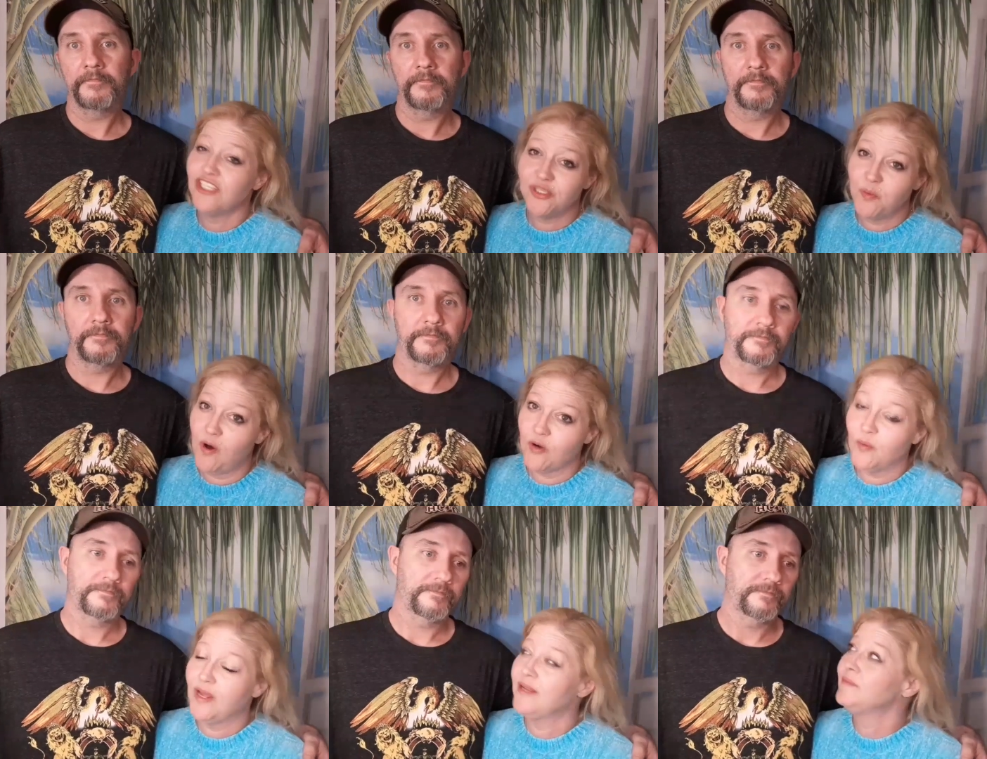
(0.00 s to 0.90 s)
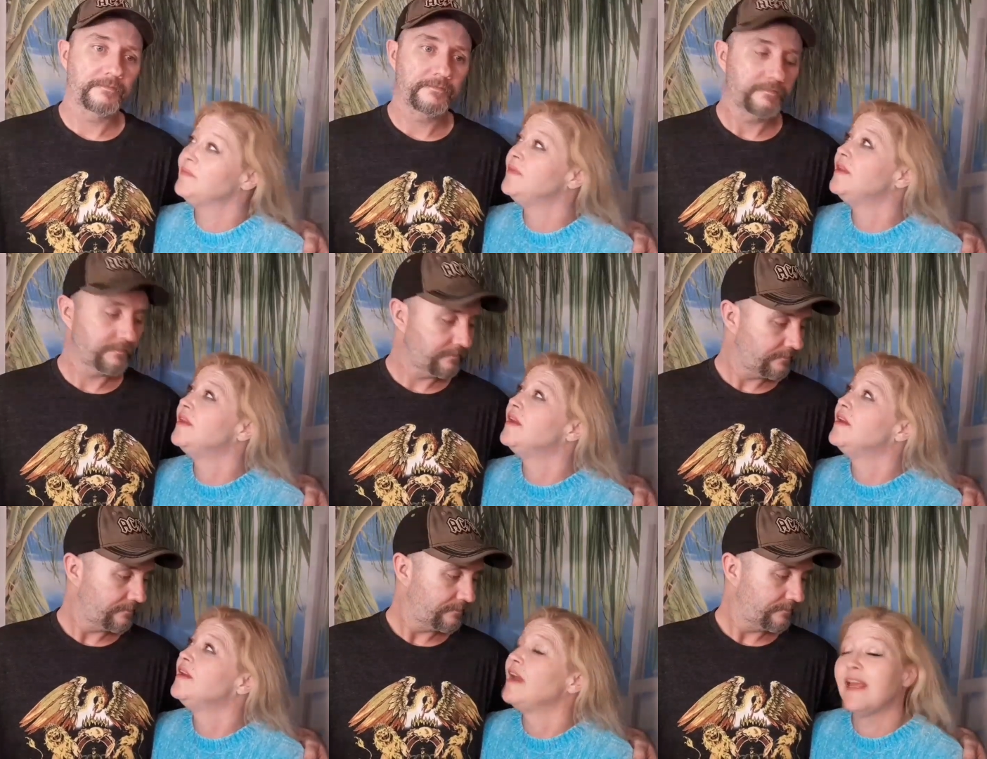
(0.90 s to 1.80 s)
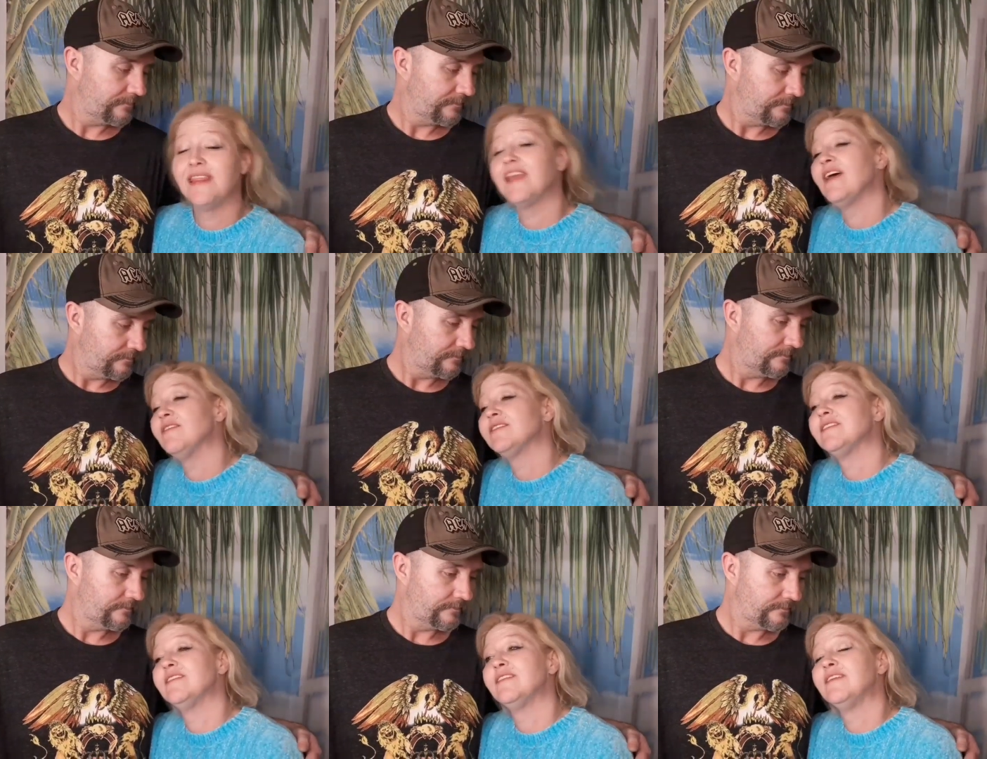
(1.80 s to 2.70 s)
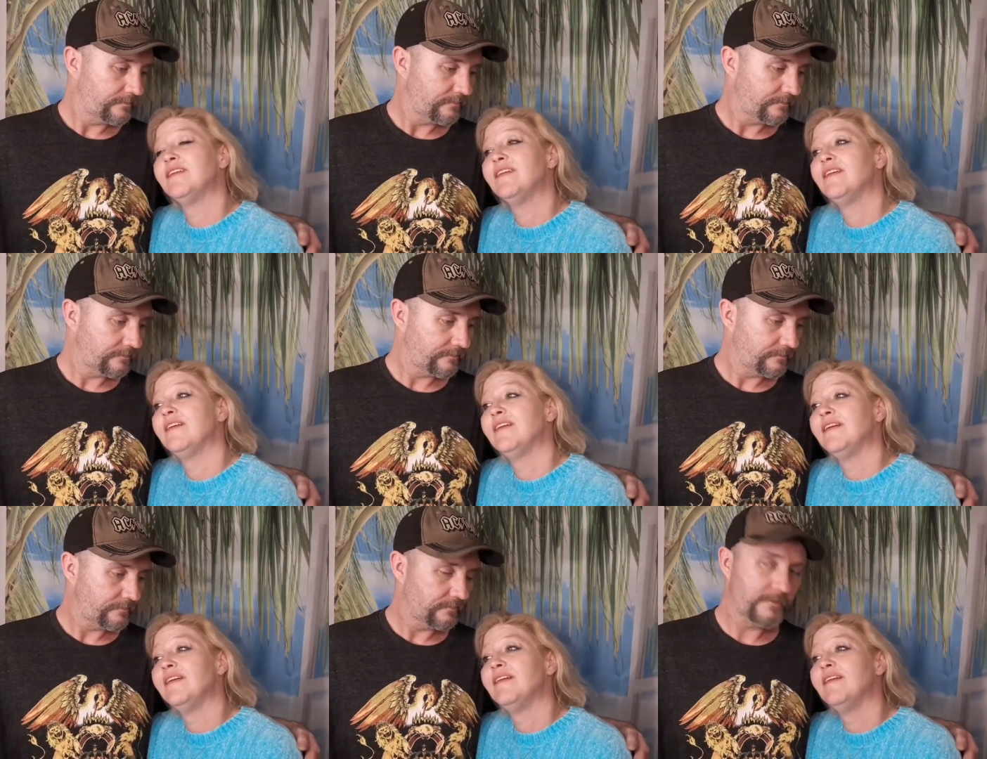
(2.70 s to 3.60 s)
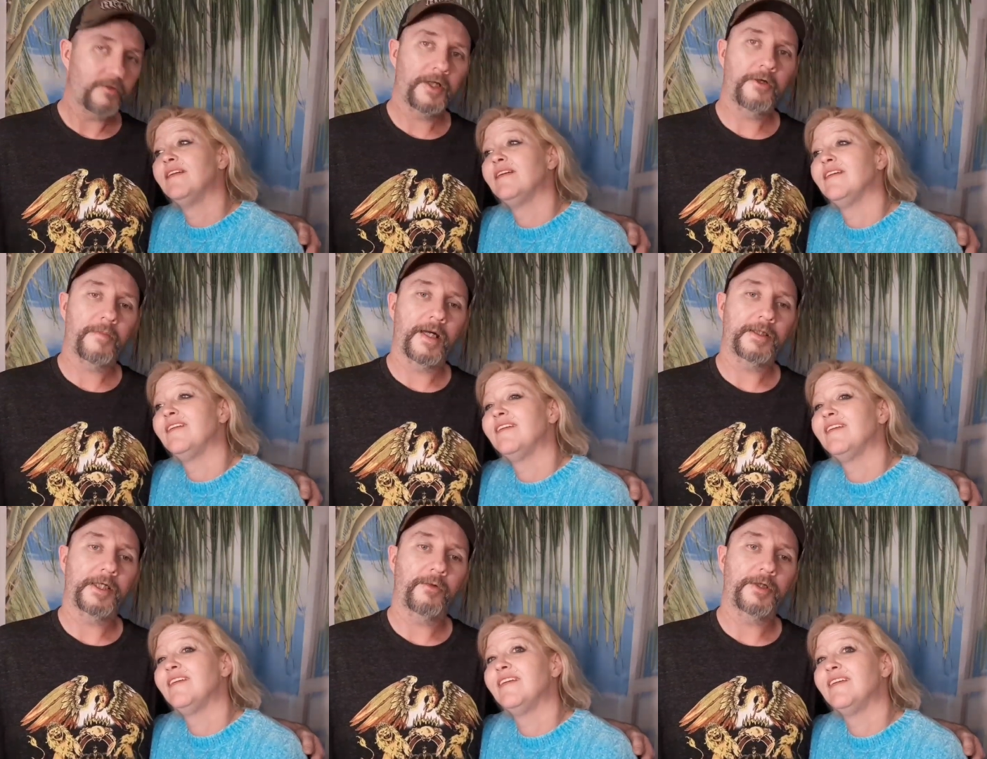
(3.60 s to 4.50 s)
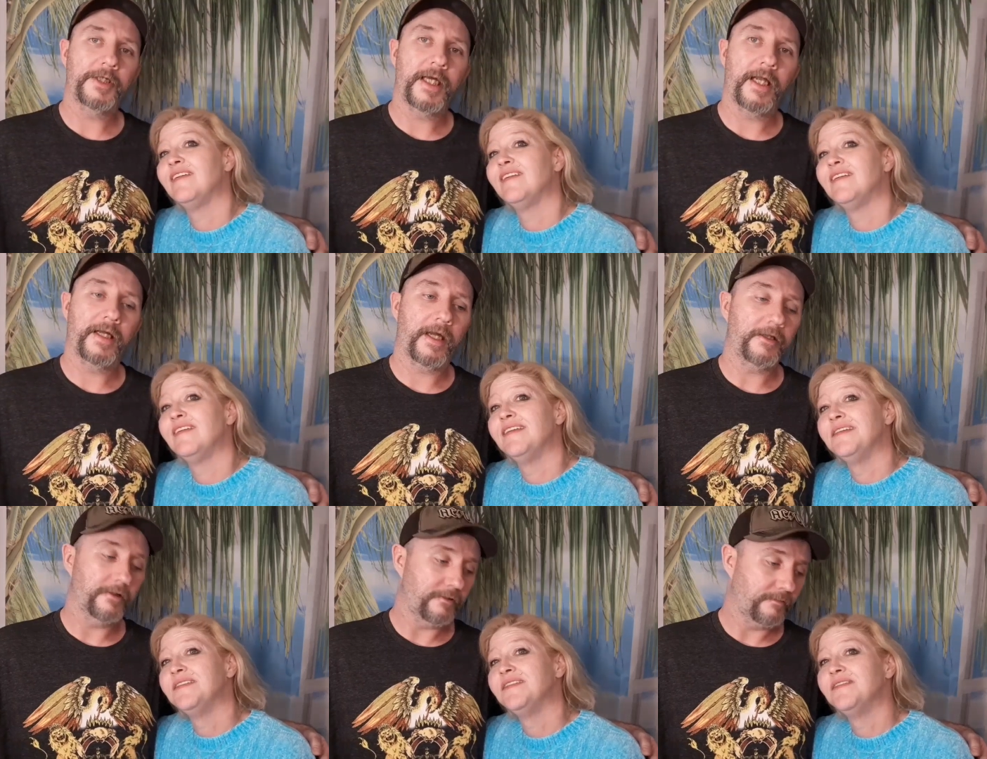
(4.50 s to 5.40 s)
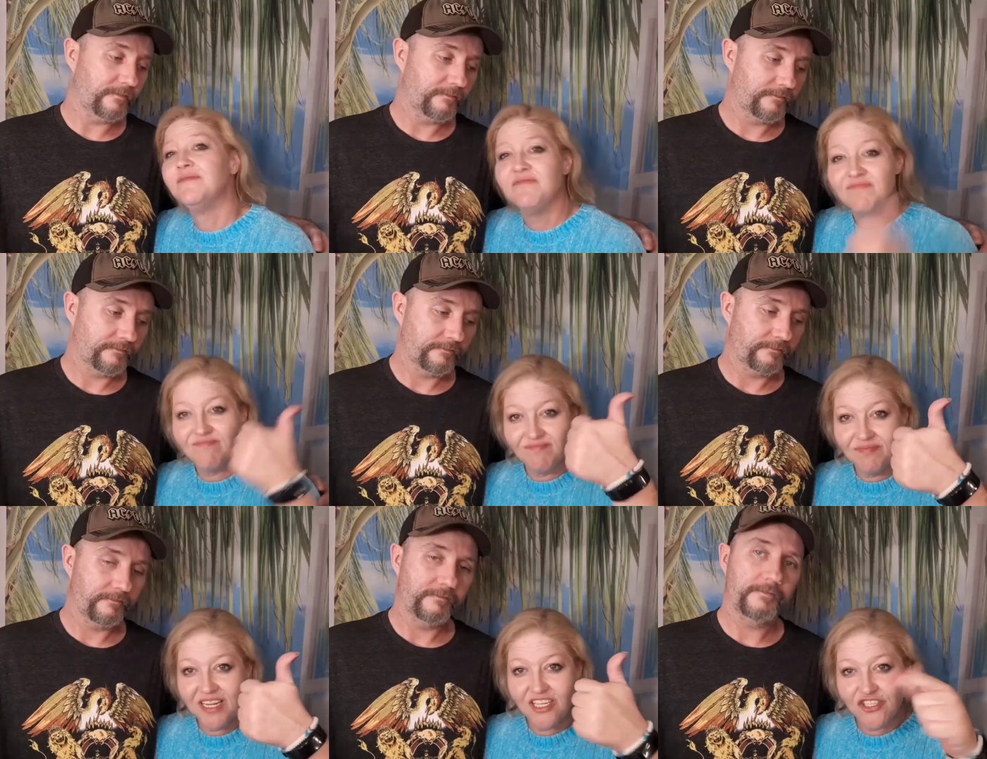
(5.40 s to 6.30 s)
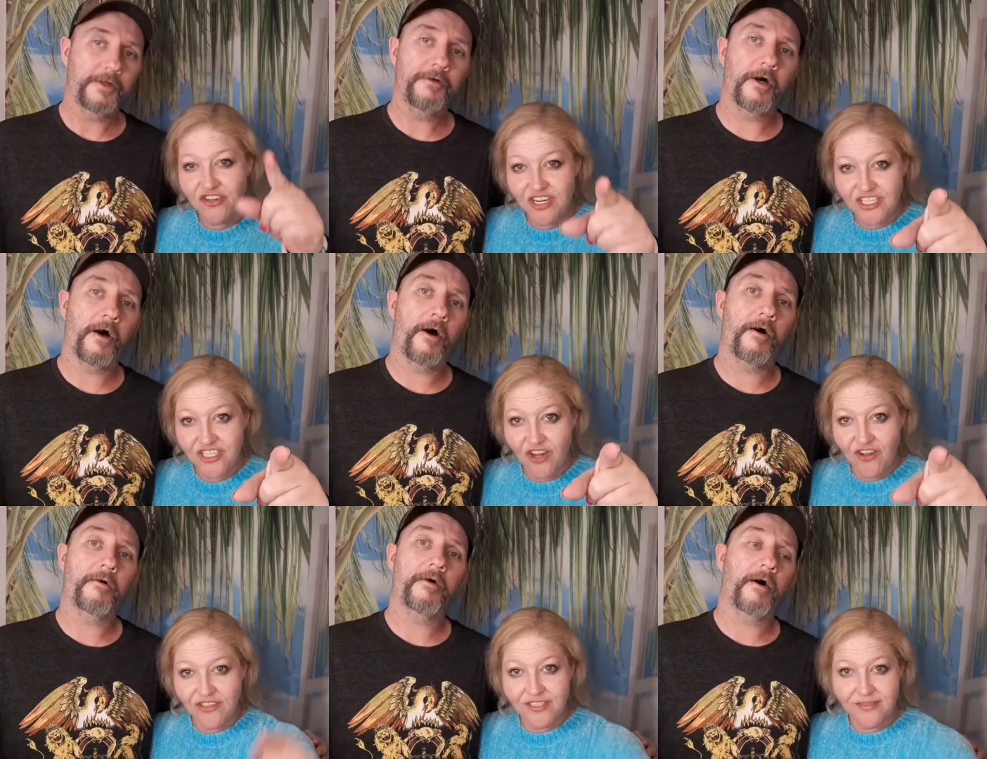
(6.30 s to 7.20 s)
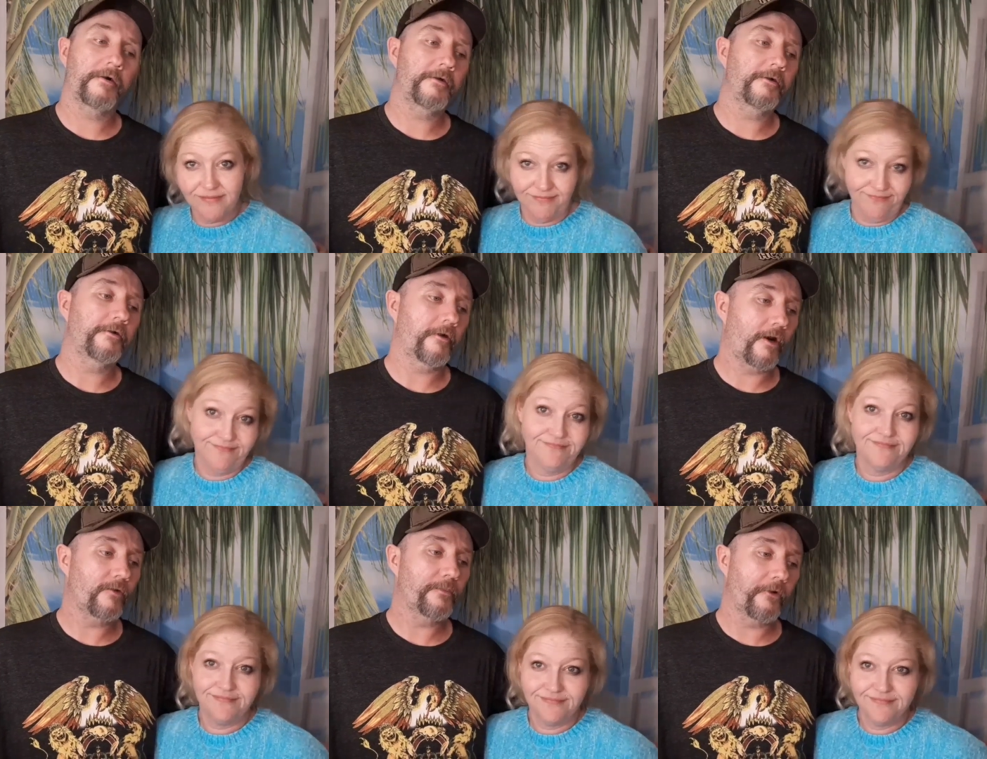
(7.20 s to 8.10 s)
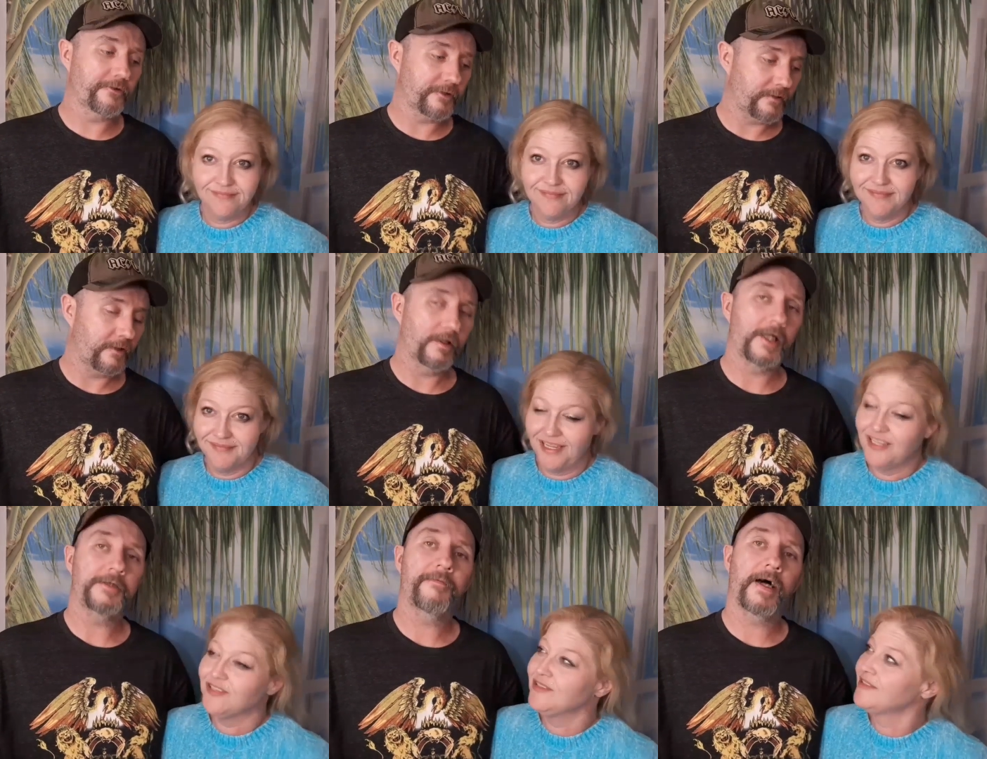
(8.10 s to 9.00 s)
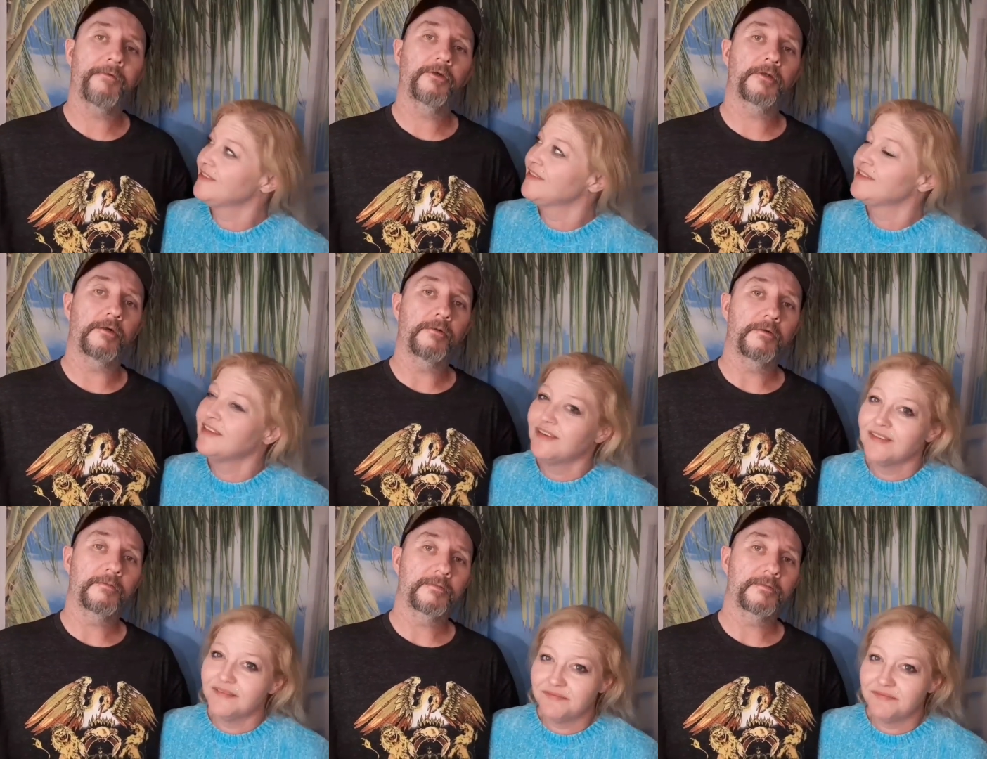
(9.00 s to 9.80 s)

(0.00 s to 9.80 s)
Speaker 1: Just water
Speaker 2: weight. Anything else? Don't let nobody tell you what you can and can't do. Because you're, you're an your adult. Own, you're your own person unless you're five years old.